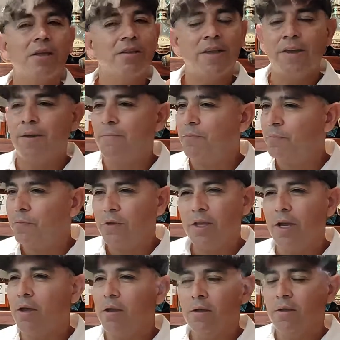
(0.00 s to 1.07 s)
Yeah.
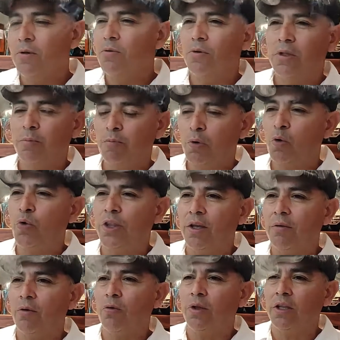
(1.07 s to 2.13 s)
With
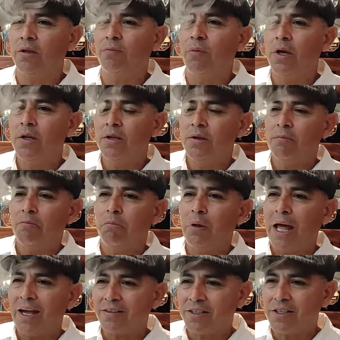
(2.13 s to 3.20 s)
the
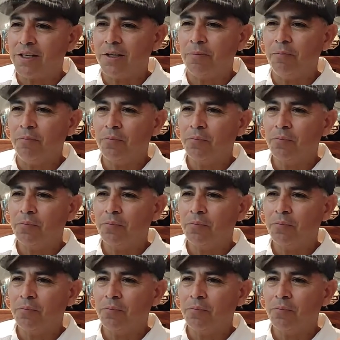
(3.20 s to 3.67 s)
black tea,